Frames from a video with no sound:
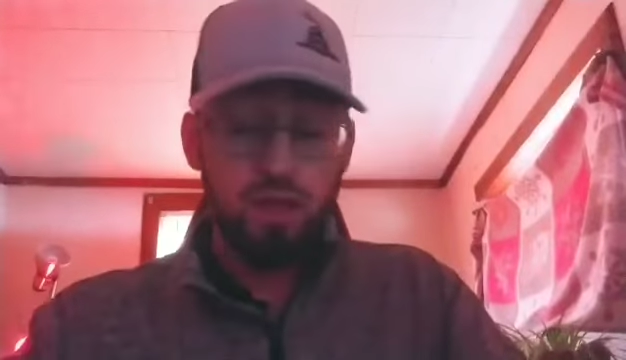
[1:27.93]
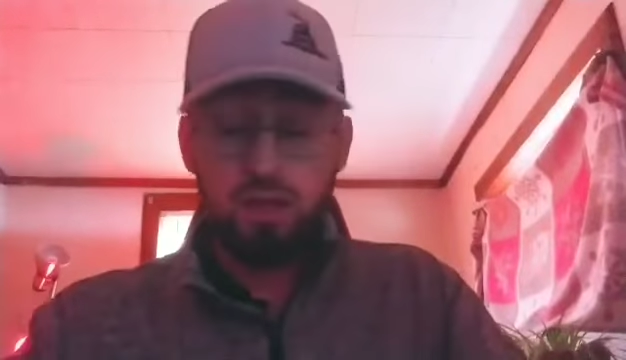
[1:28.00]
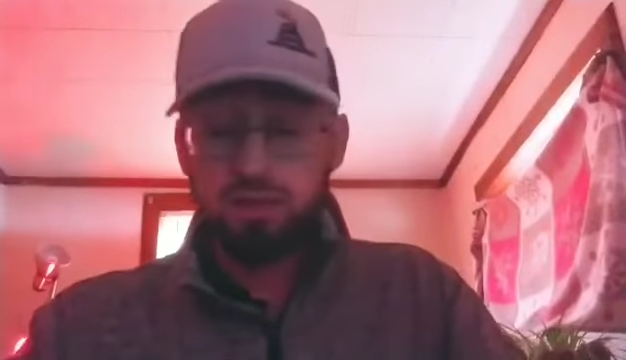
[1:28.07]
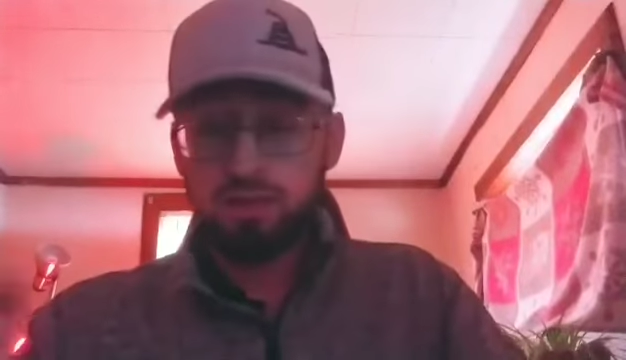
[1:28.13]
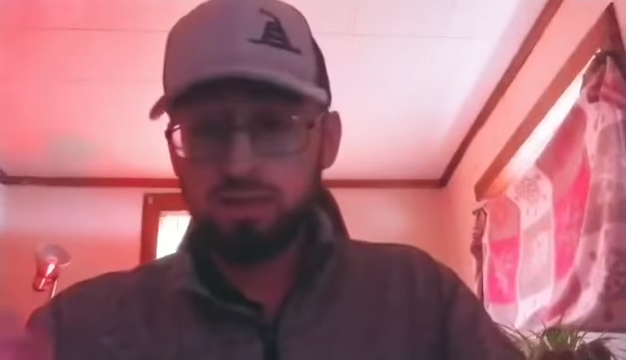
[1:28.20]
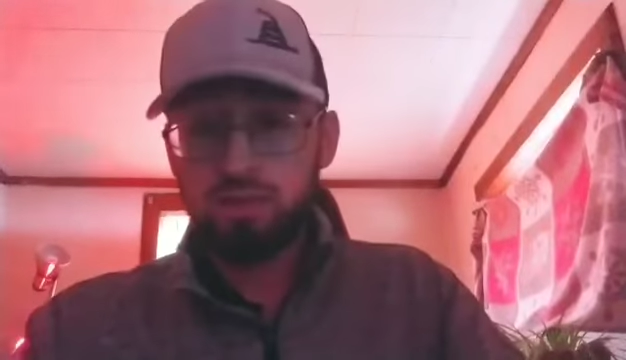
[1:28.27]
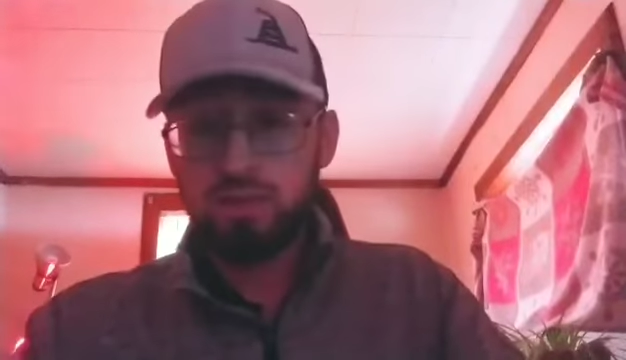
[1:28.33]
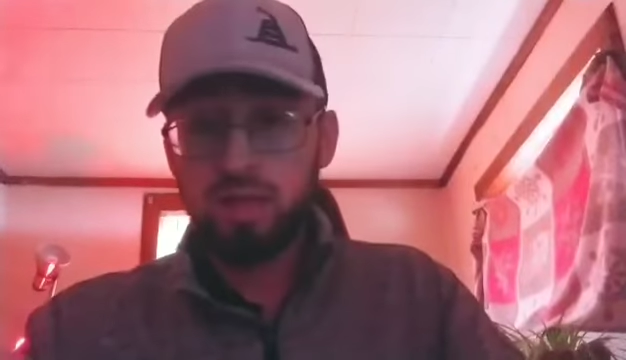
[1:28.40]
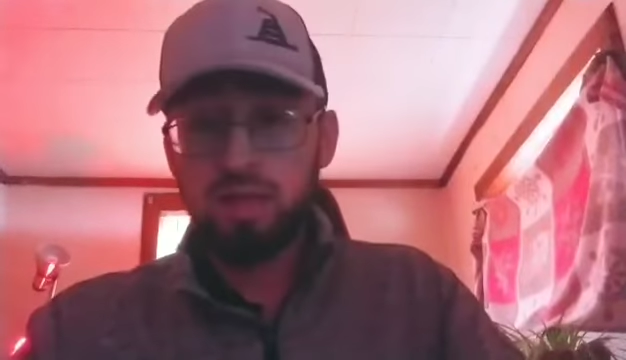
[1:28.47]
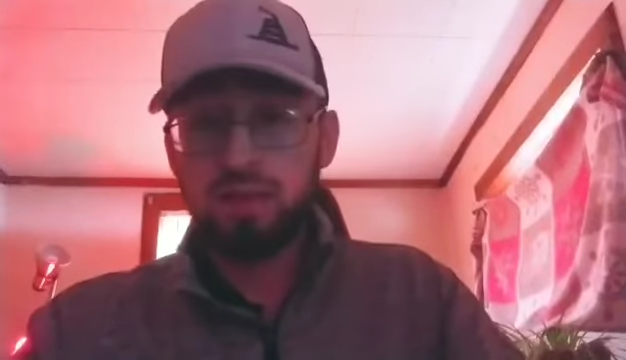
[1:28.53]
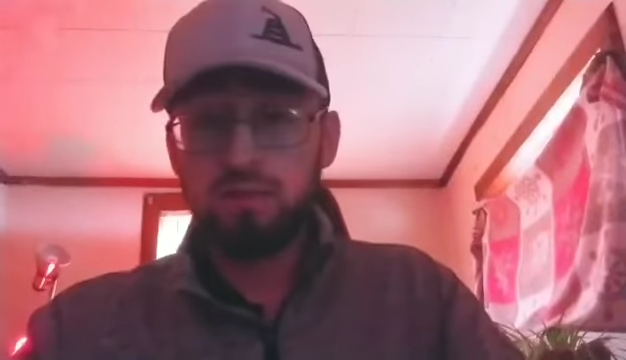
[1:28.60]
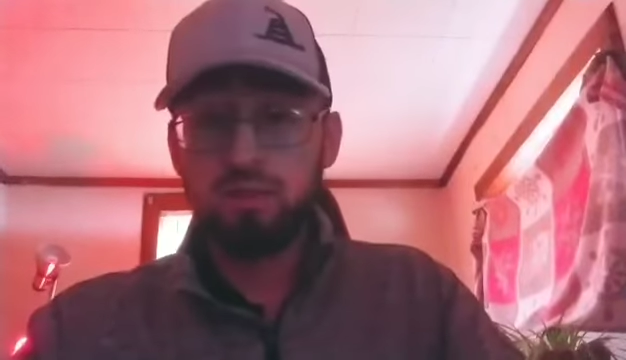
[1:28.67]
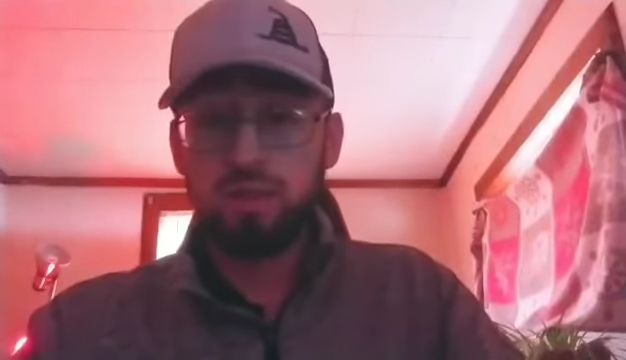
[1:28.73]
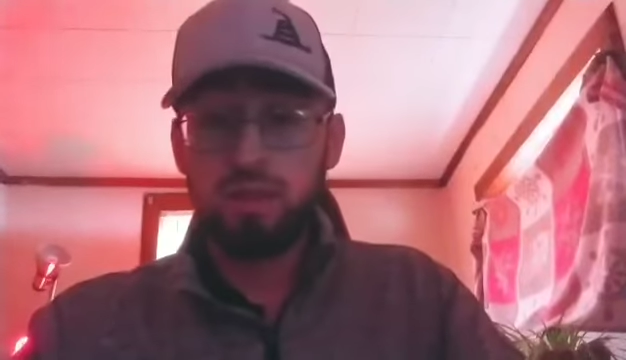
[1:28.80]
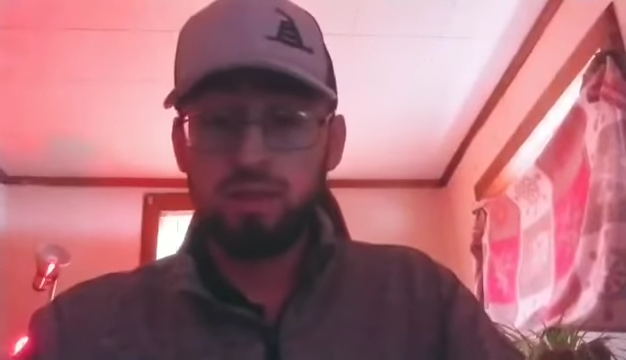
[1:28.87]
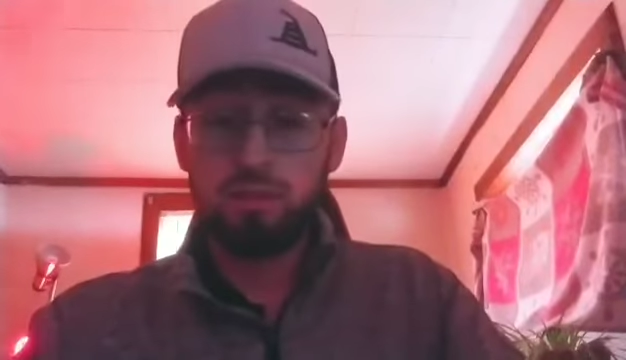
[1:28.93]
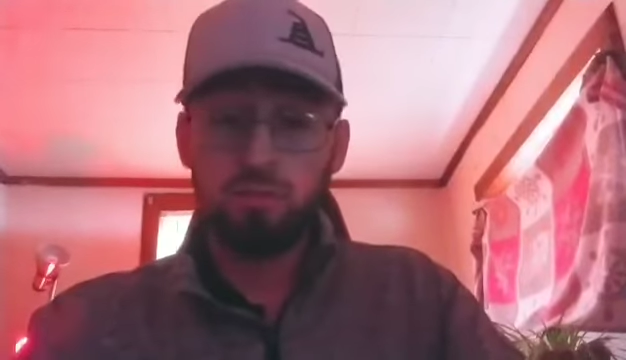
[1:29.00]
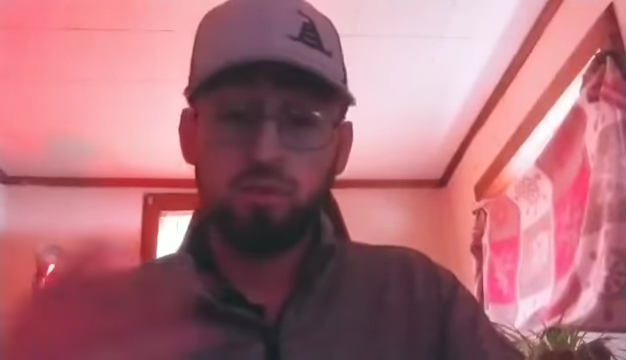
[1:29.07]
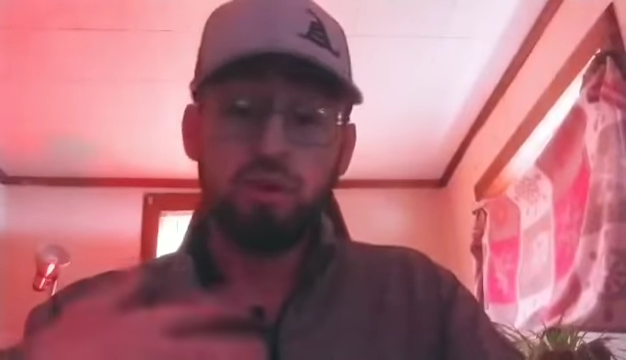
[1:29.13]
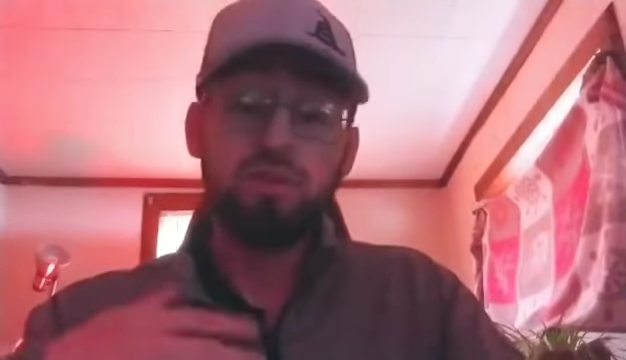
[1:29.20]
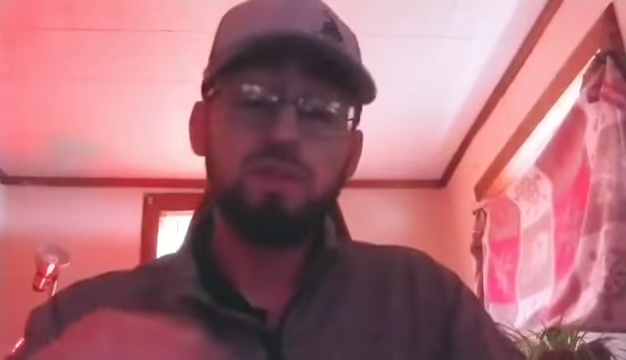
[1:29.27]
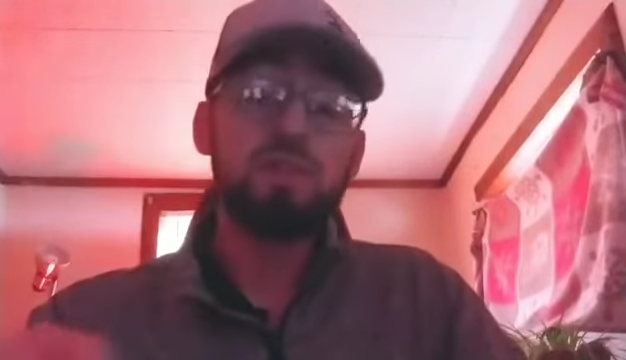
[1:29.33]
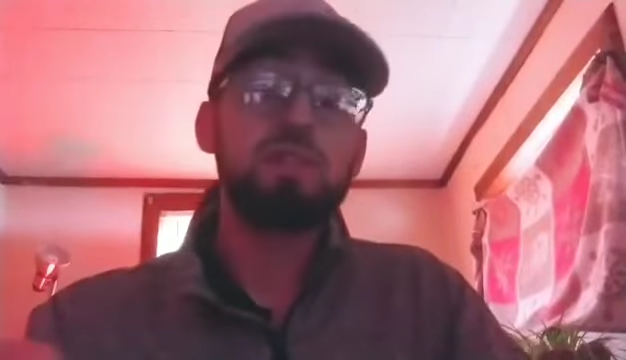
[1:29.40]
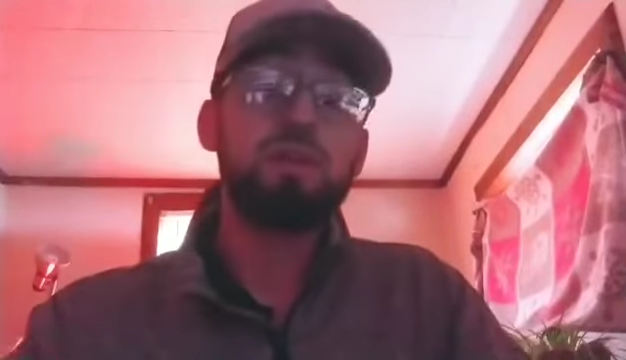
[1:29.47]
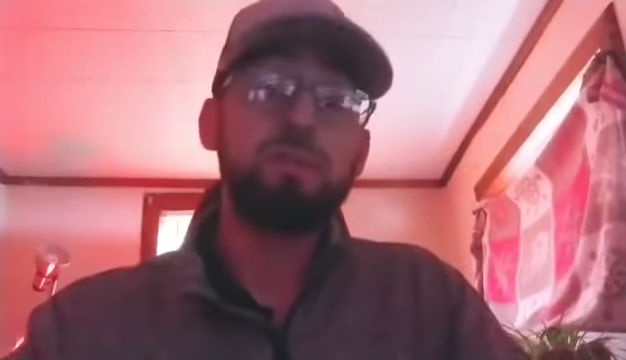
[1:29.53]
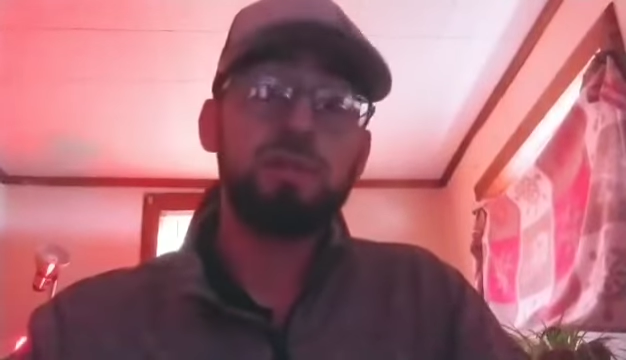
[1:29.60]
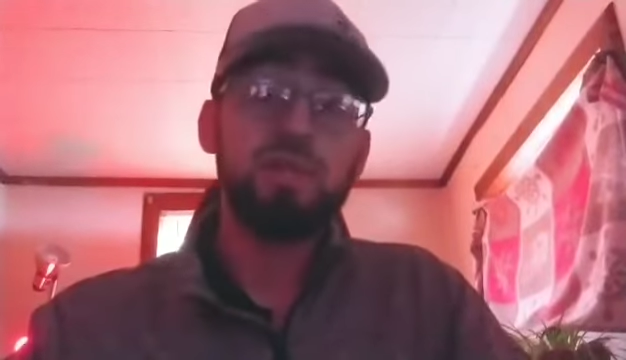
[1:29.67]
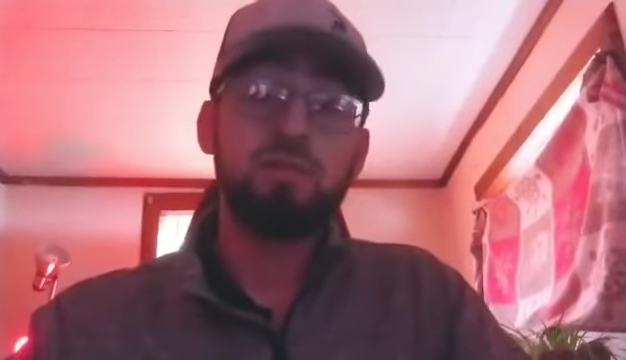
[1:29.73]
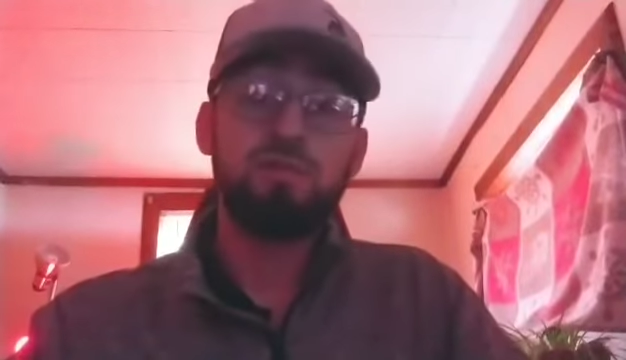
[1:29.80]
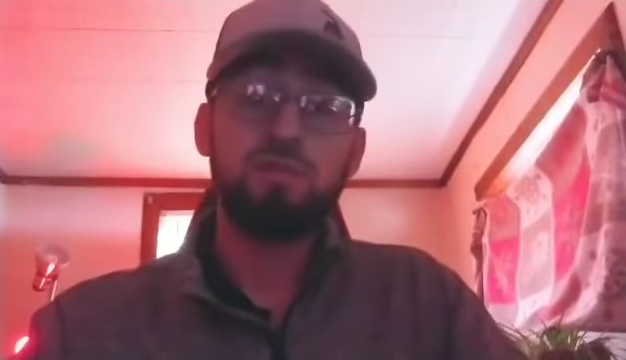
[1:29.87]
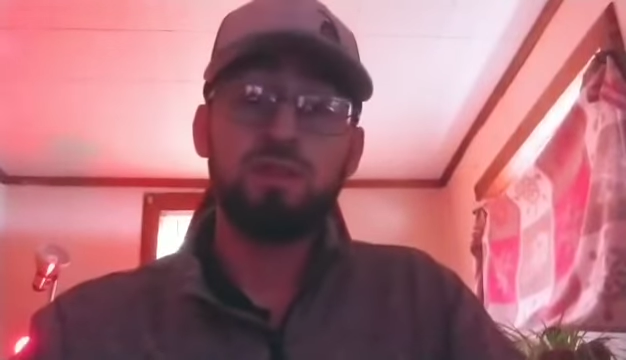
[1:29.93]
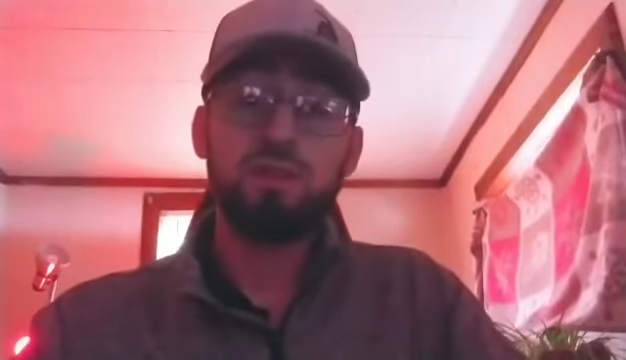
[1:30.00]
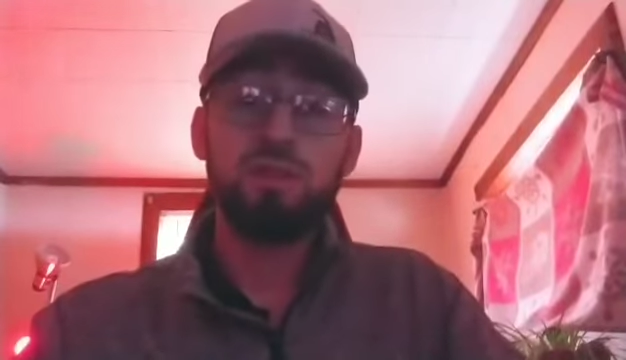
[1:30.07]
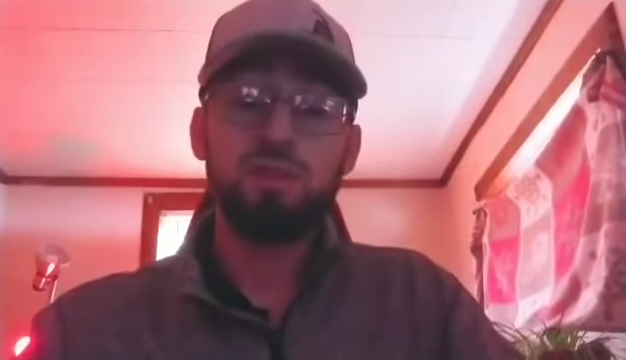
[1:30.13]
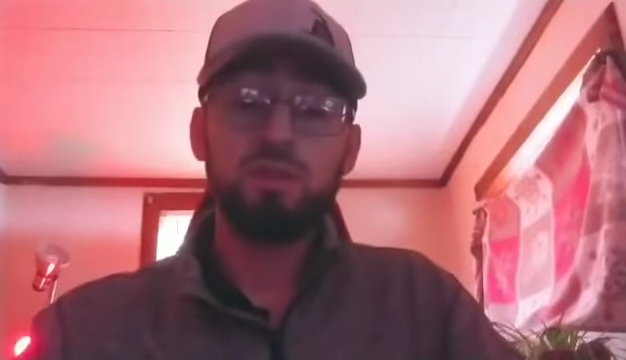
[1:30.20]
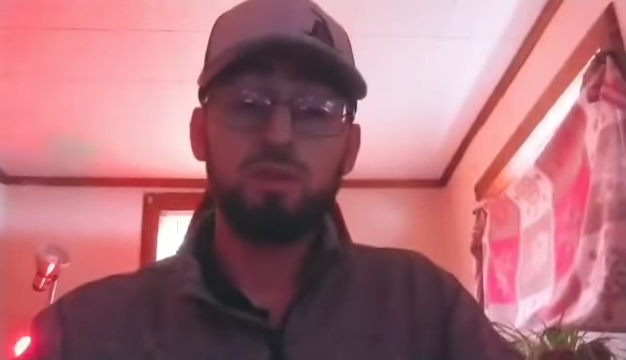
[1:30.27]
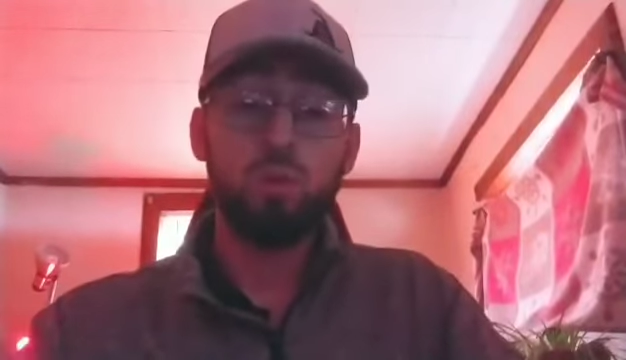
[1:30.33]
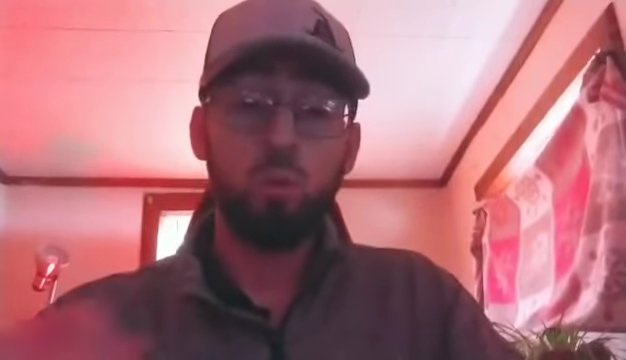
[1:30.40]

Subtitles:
As I said in the previous update for this,